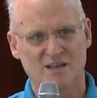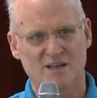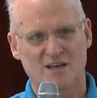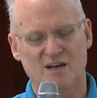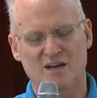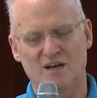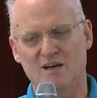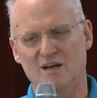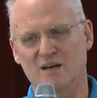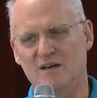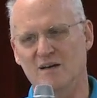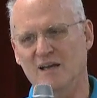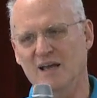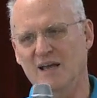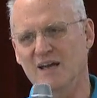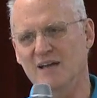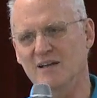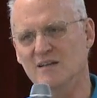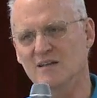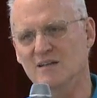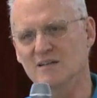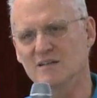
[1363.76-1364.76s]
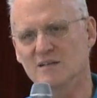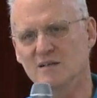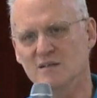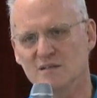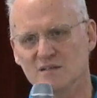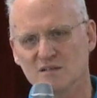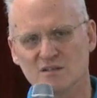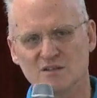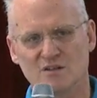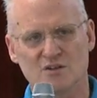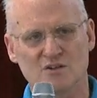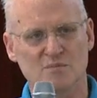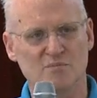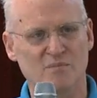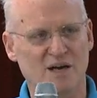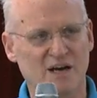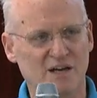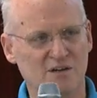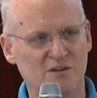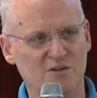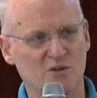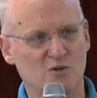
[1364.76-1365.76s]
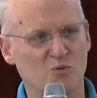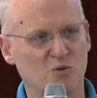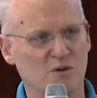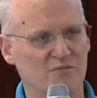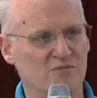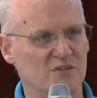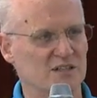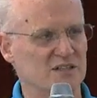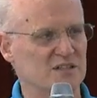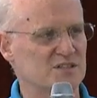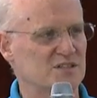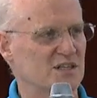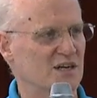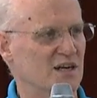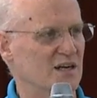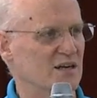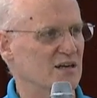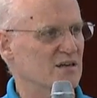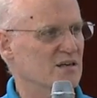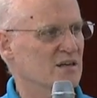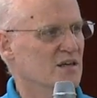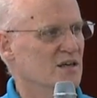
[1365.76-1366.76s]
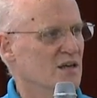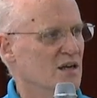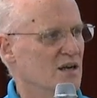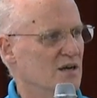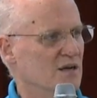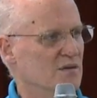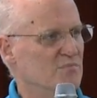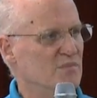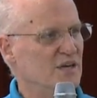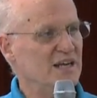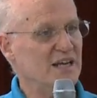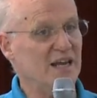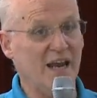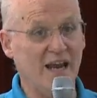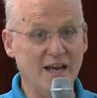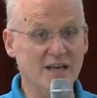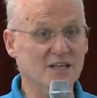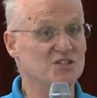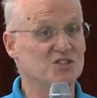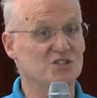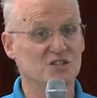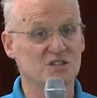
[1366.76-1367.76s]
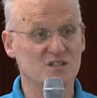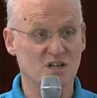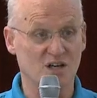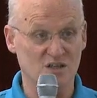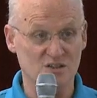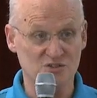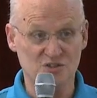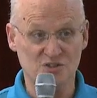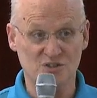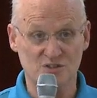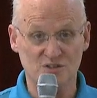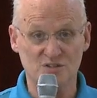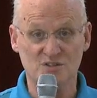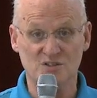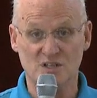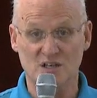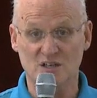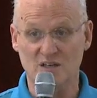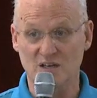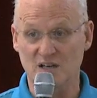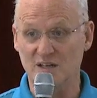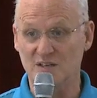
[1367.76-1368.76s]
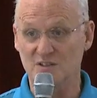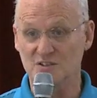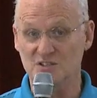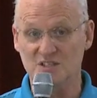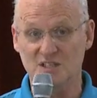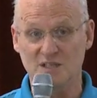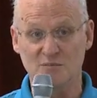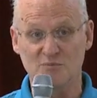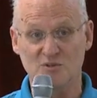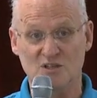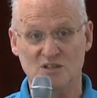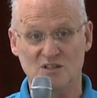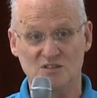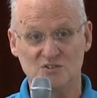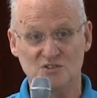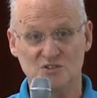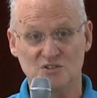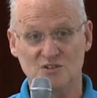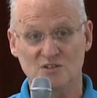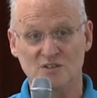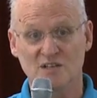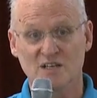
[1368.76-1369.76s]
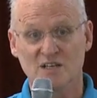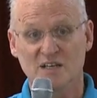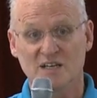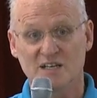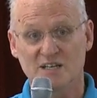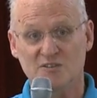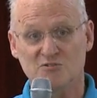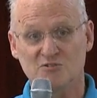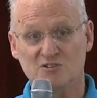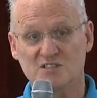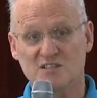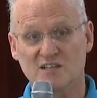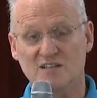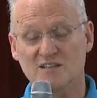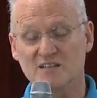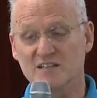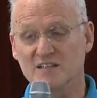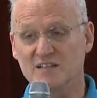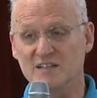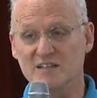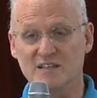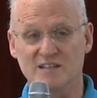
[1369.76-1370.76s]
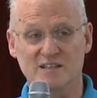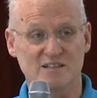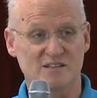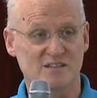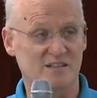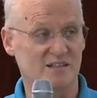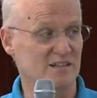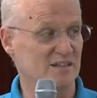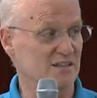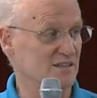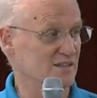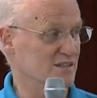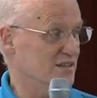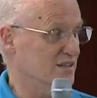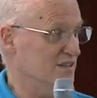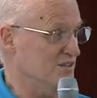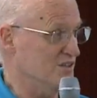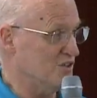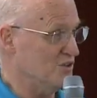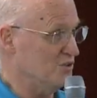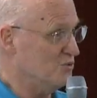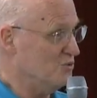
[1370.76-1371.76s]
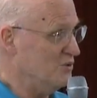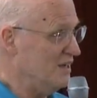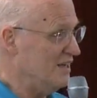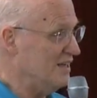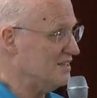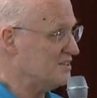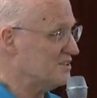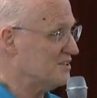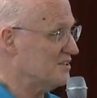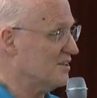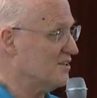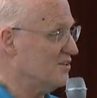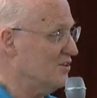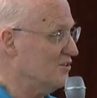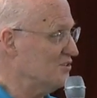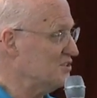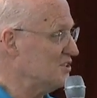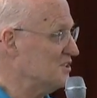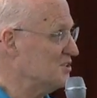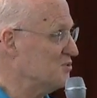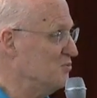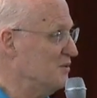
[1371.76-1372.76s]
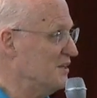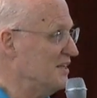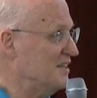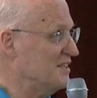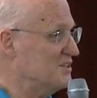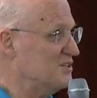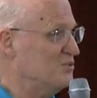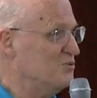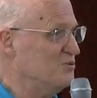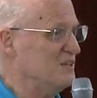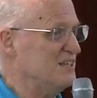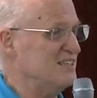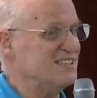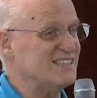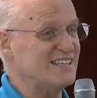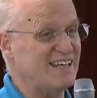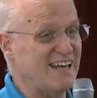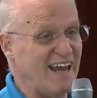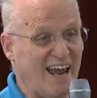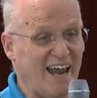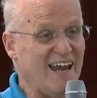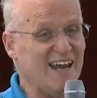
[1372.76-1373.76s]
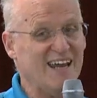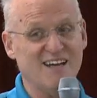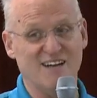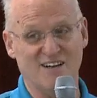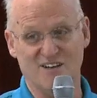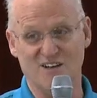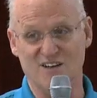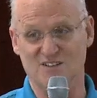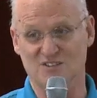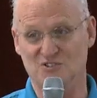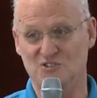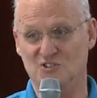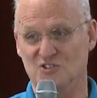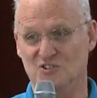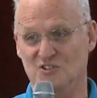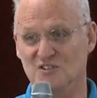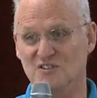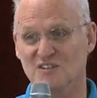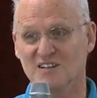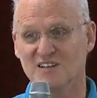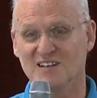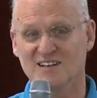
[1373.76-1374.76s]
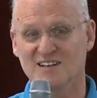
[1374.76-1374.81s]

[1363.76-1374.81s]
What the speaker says: And the modern equivalents are many Asian cultures are honor-shame culture. Interestingly, in the U.S., the closest we get to it is gang culture.